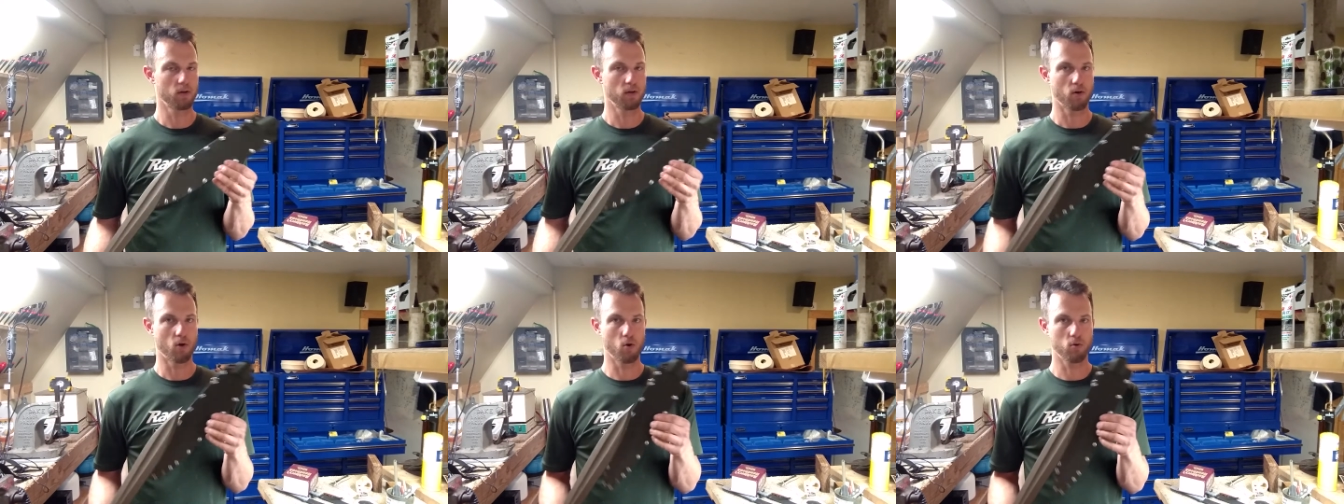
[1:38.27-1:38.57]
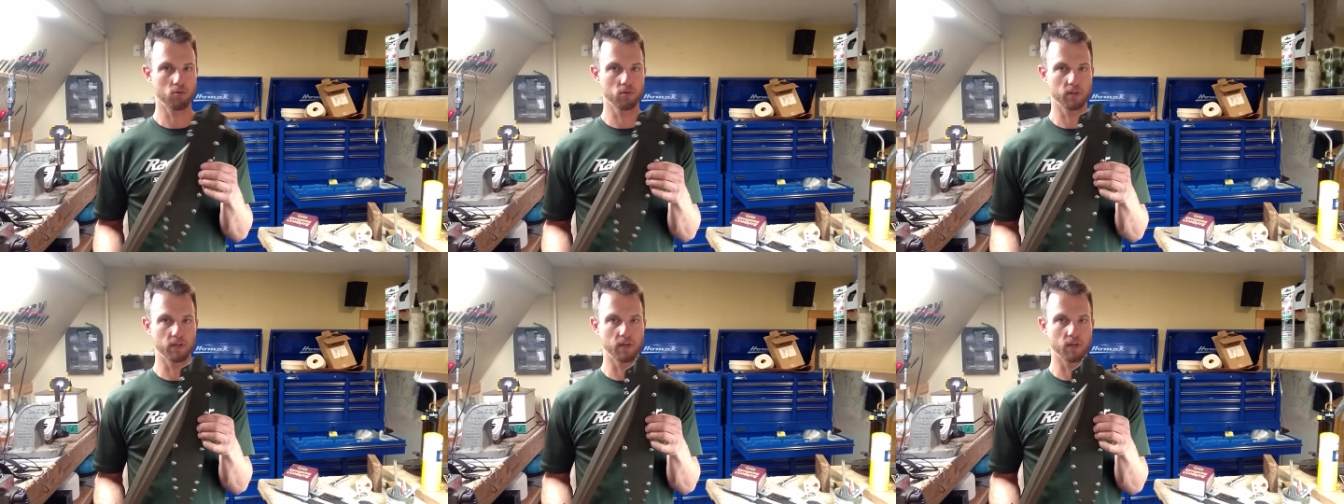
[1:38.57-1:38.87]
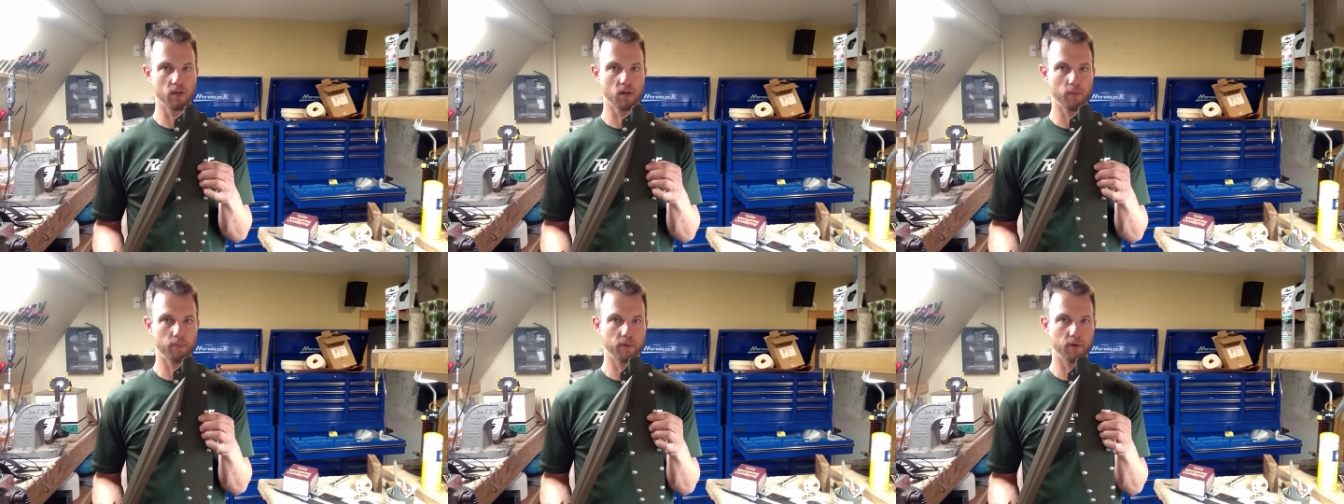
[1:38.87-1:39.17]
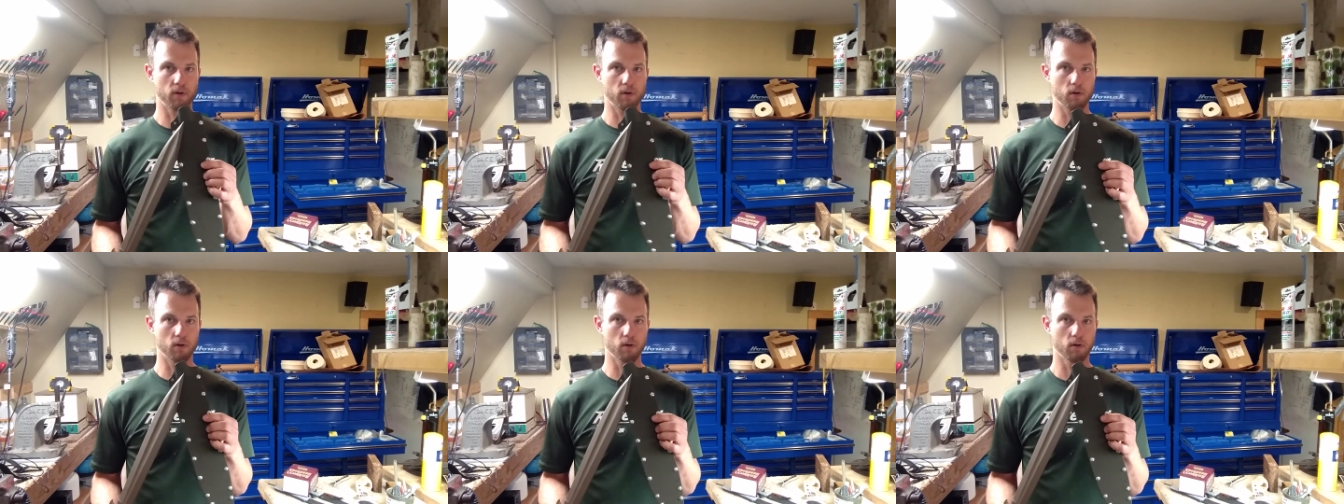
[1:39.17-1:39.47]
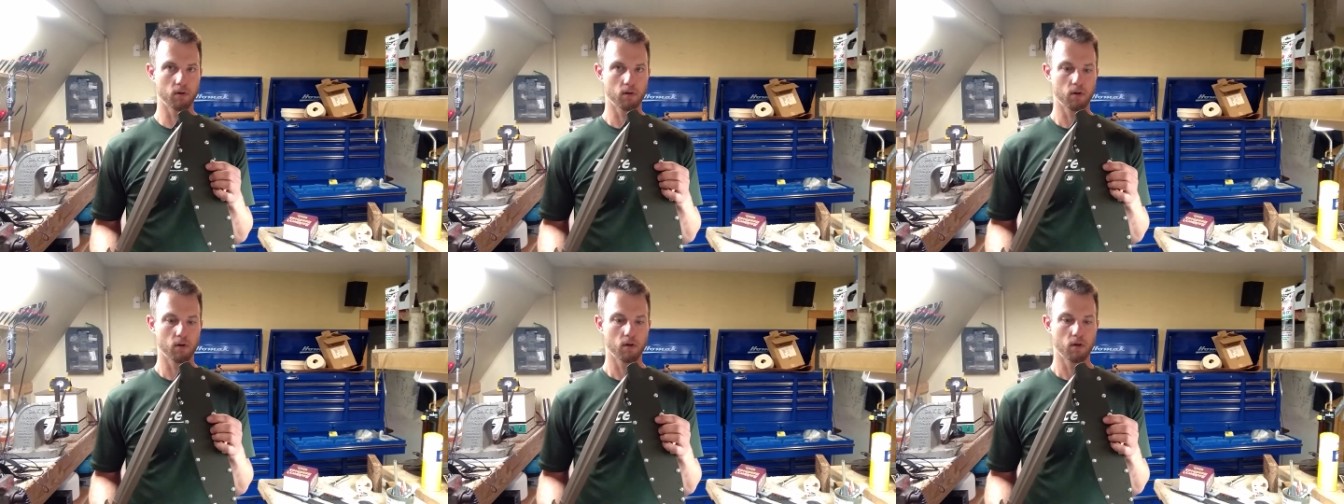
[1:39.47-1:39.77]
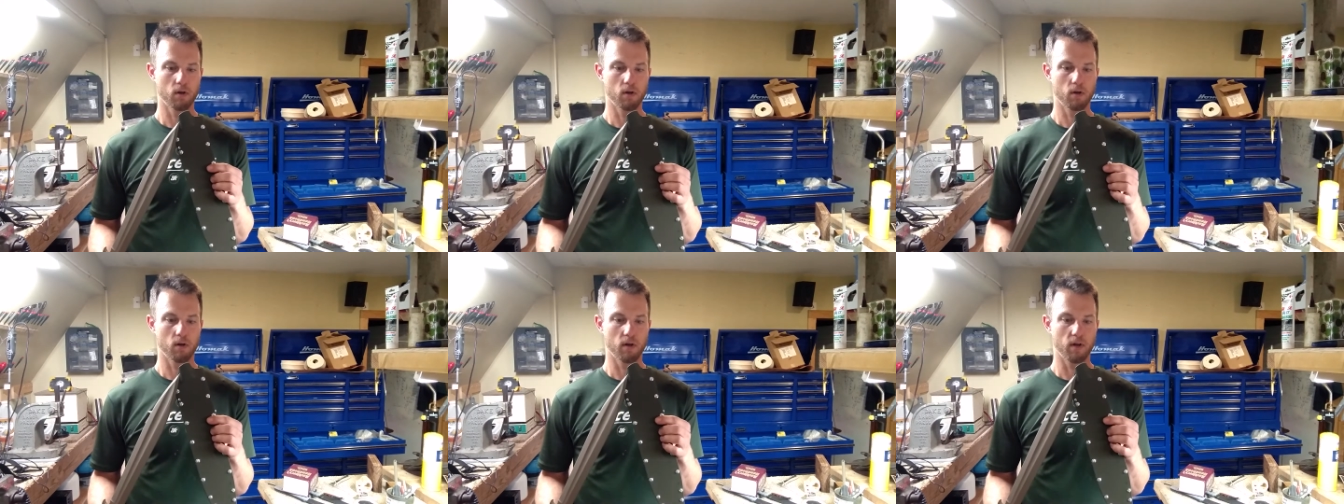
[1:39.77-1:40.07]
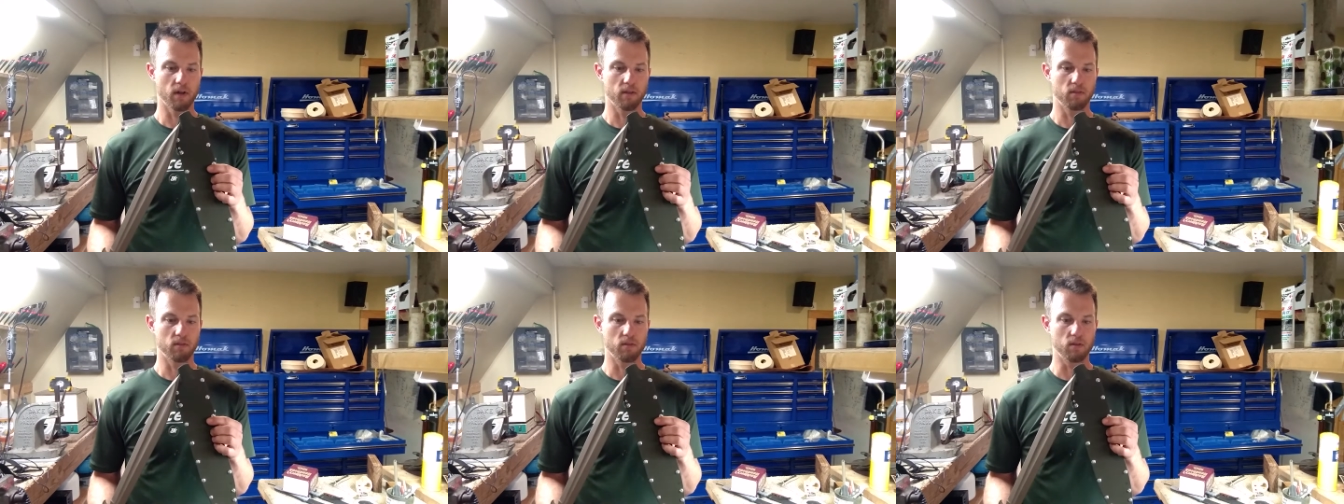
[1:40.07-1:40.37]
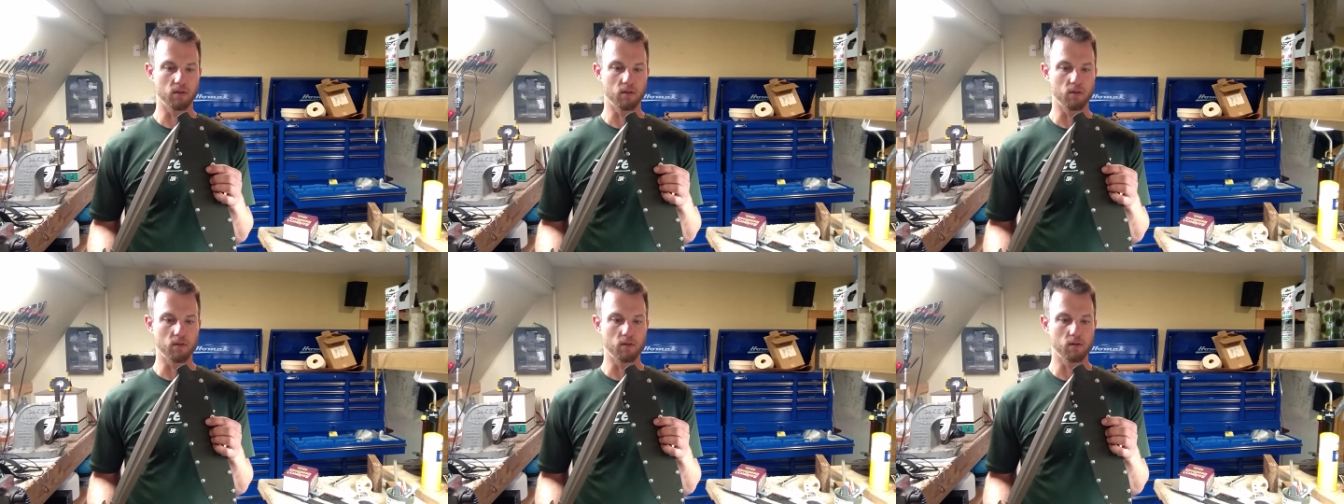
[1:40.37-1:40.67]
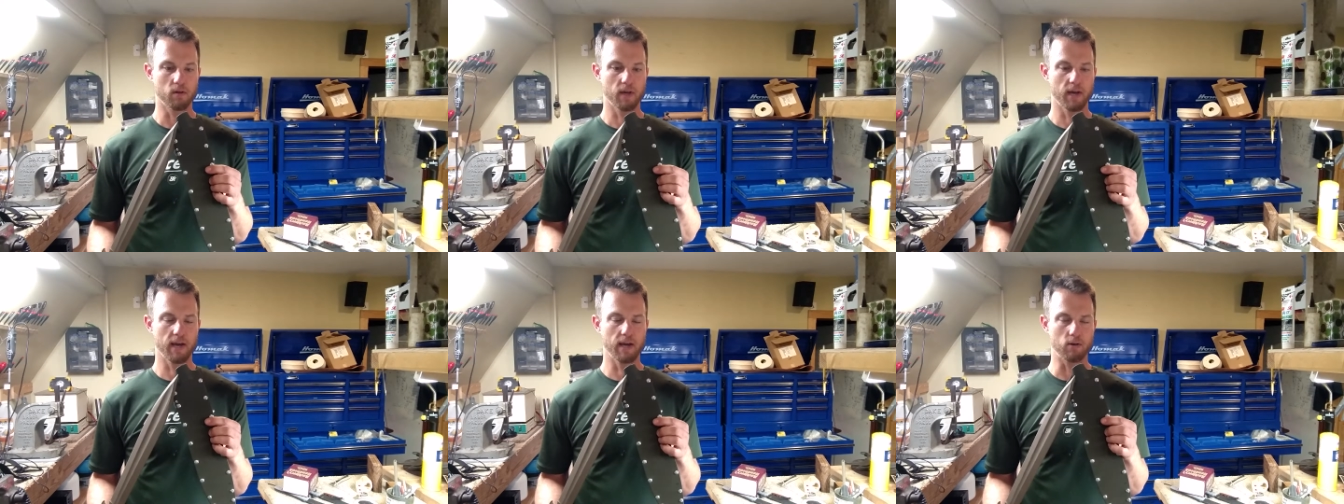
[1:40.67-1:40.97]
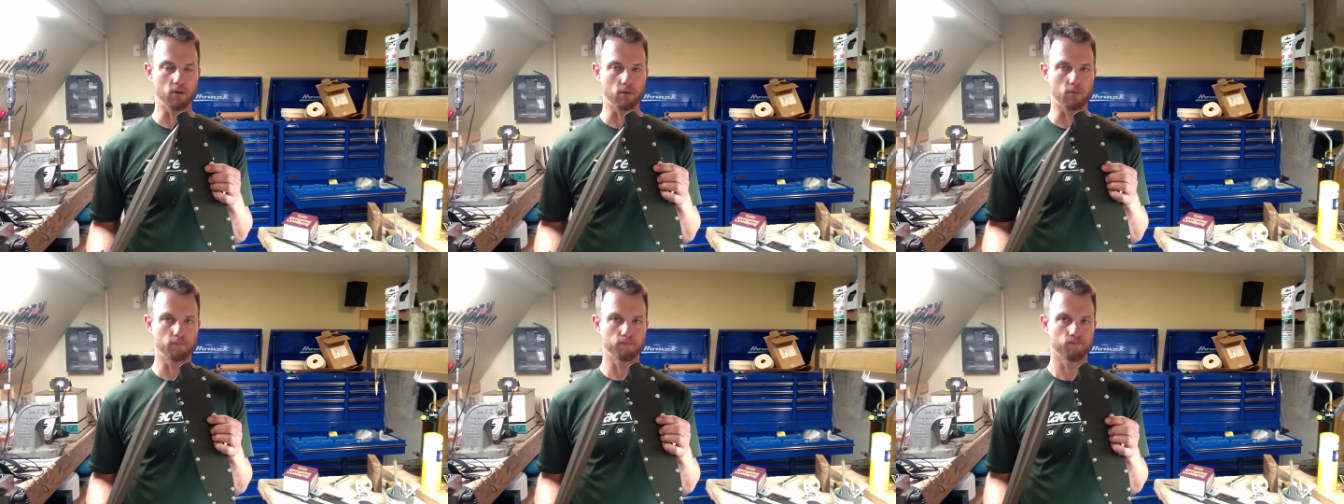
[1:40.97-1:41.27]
only up here at the handle.